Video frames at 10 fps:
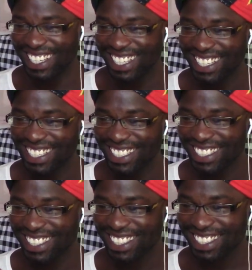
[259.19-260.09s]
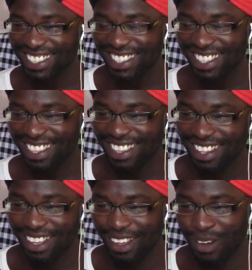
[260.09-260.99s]
First thing I want to try
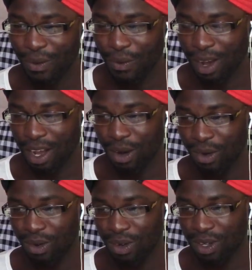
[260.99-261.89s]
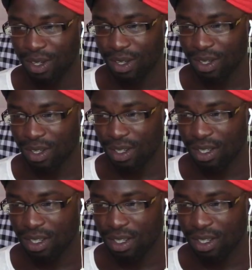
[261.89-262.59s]
is wow. fish. Look.